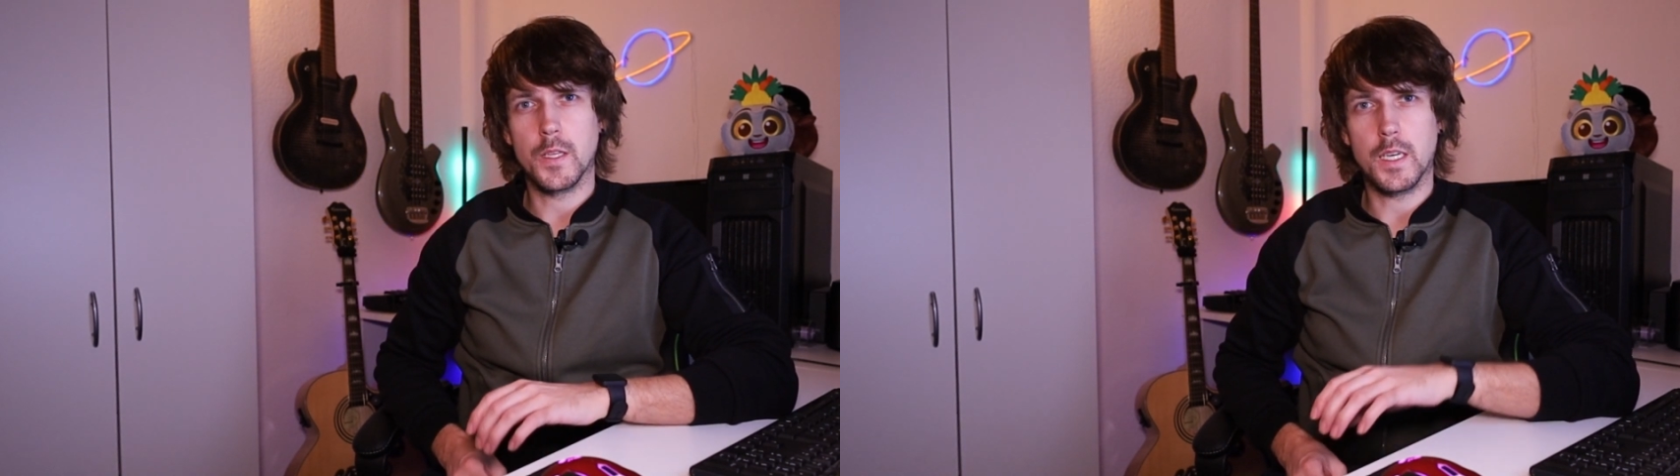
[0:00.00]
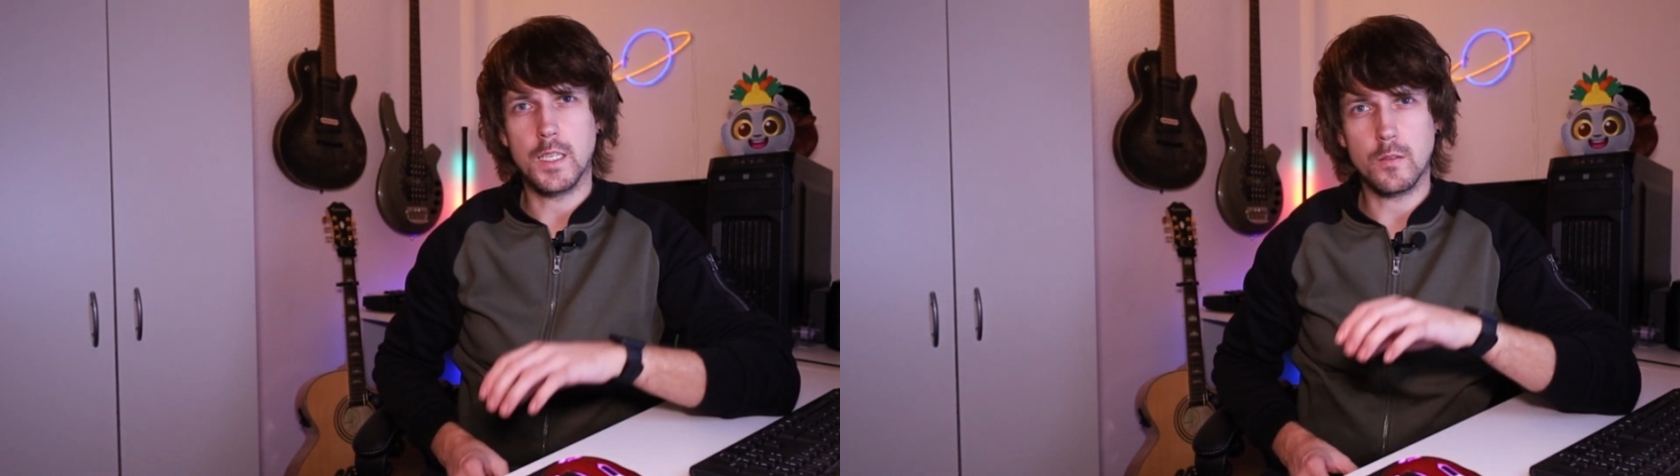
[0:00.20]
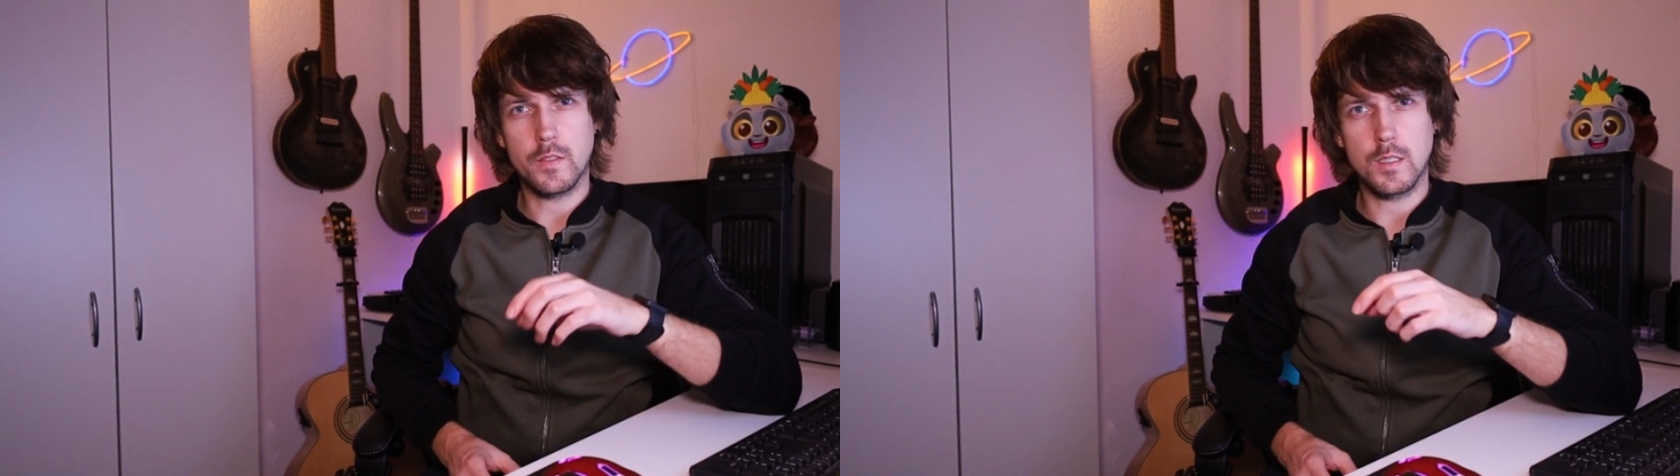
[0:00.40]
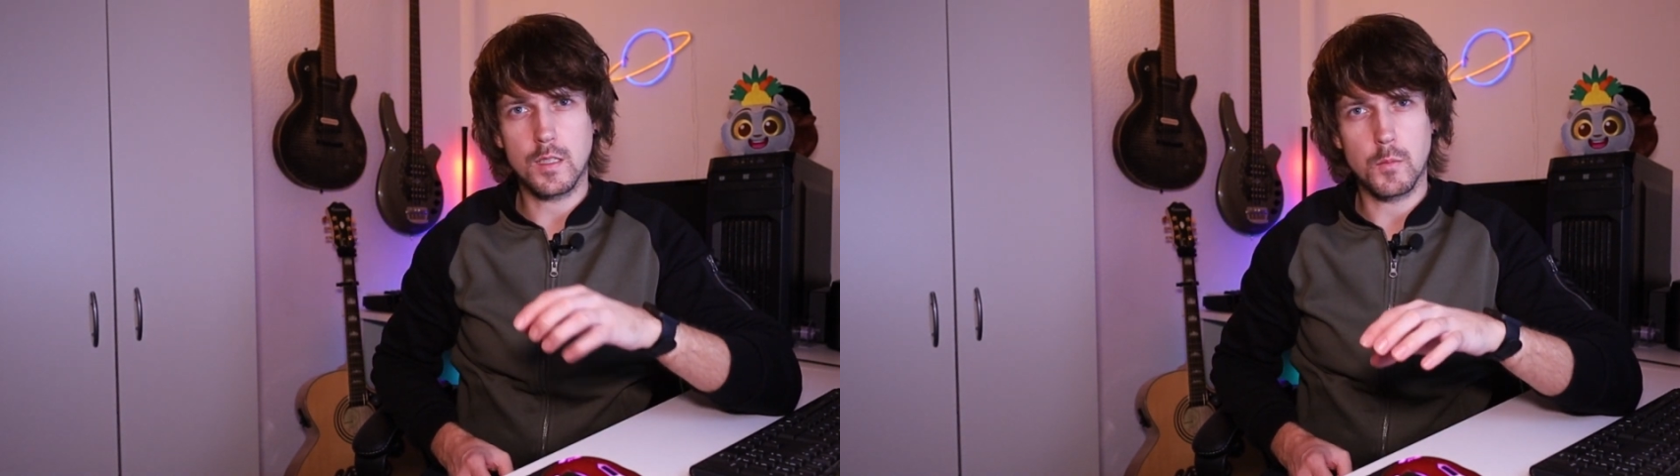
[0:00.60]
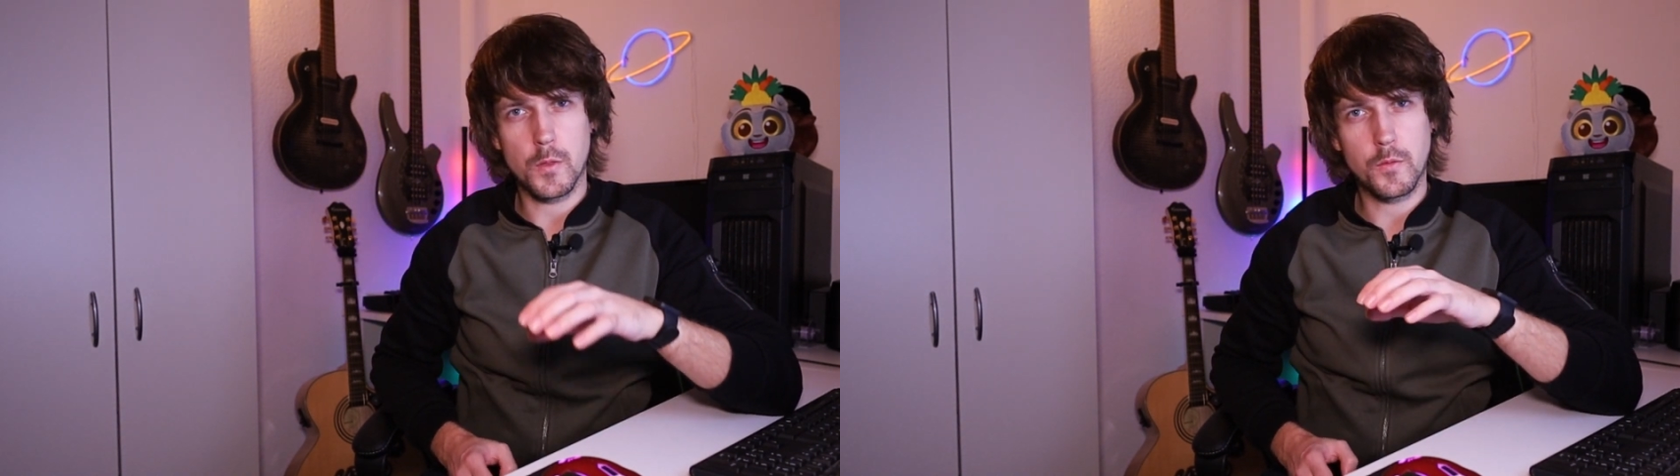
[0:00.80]
night of
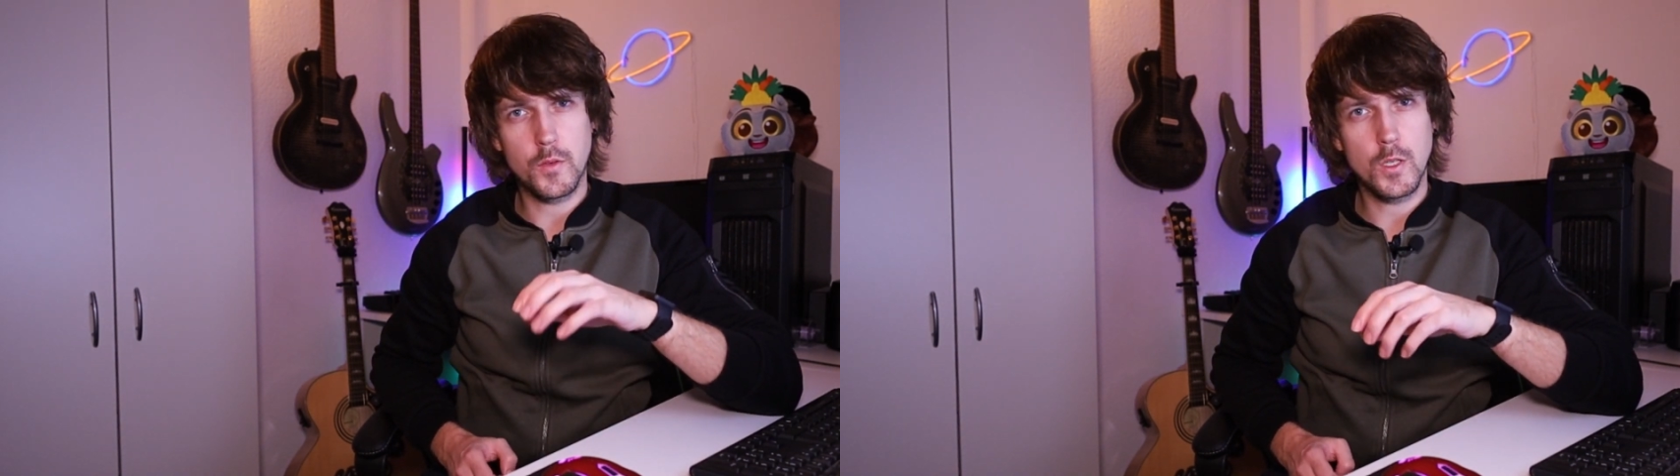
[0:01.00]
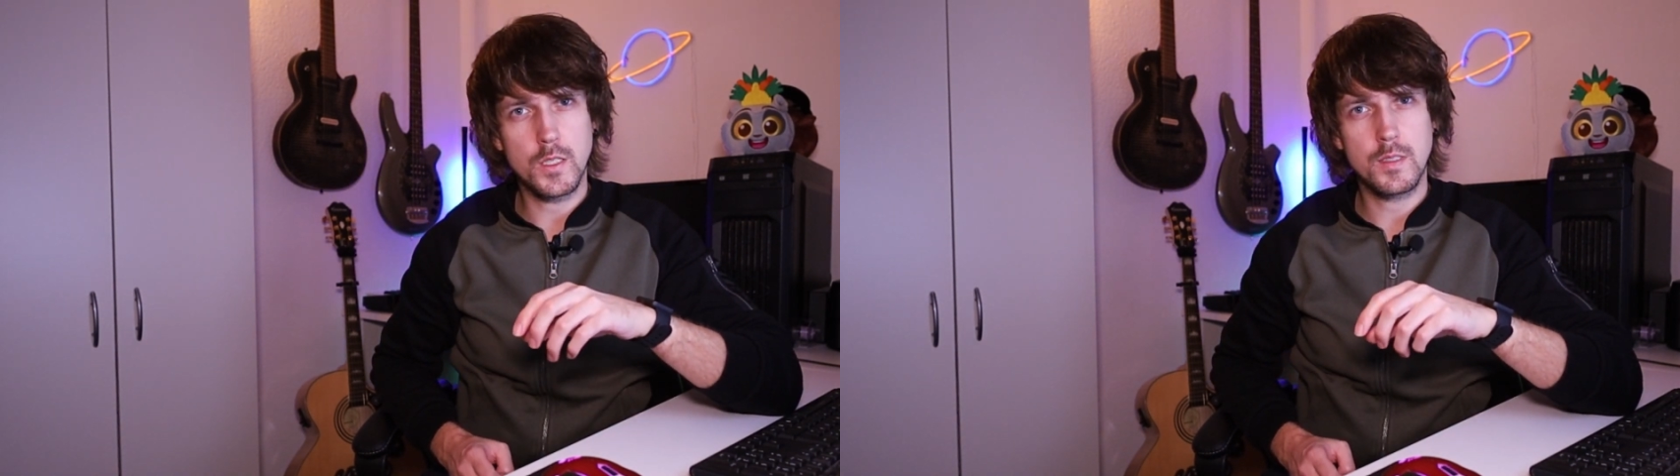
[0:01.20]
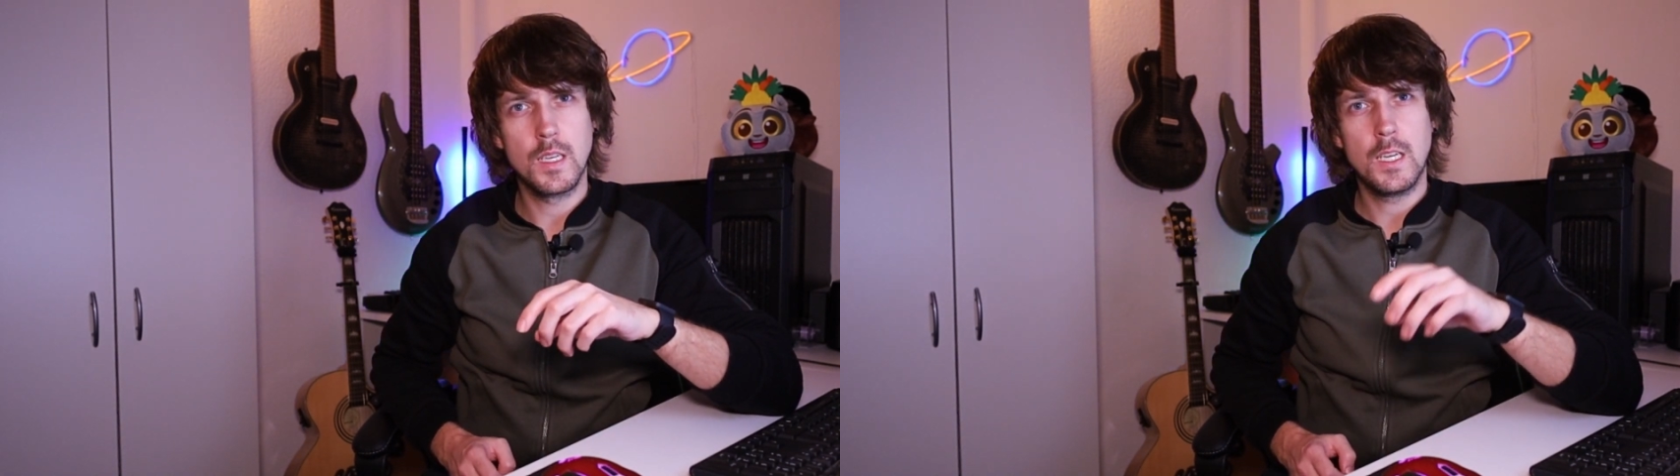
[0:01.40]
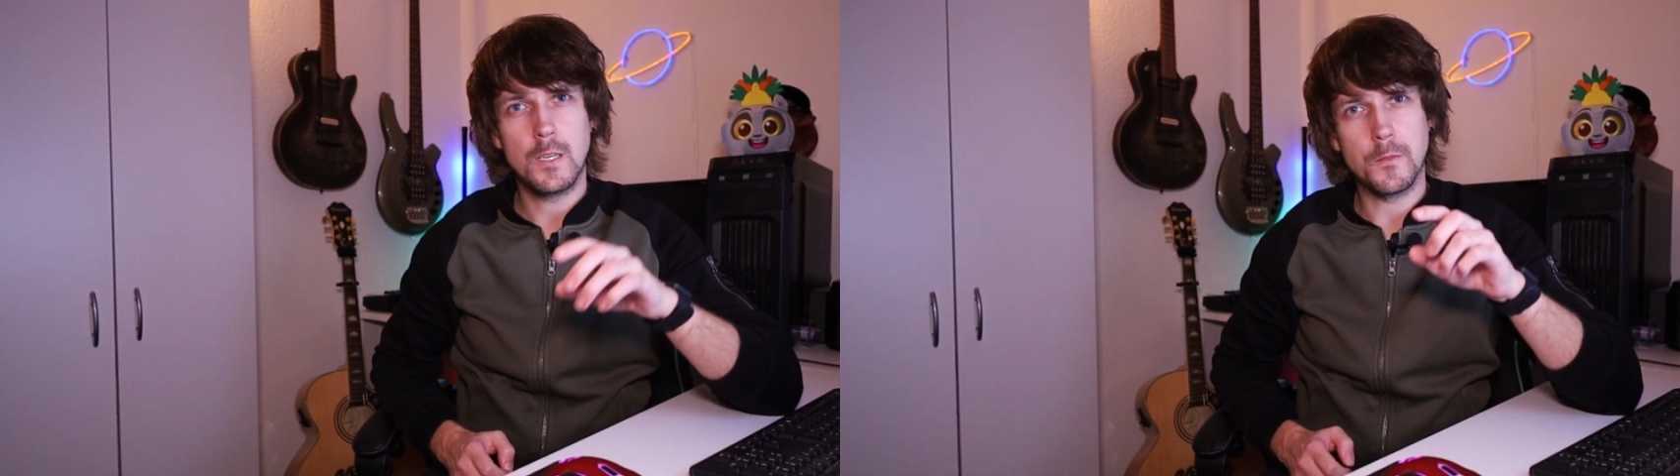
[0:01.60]
December the 1st,